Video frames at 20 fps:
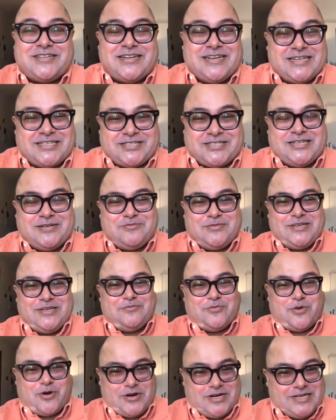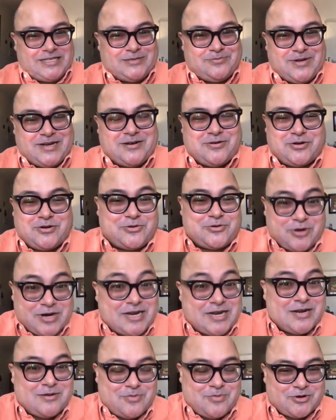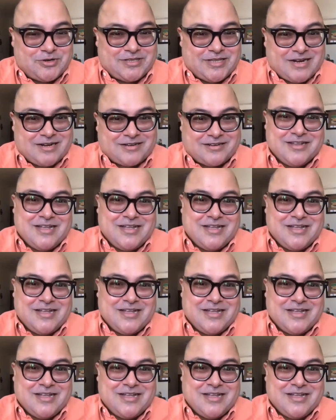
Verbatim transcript: extremely modest by not talking about that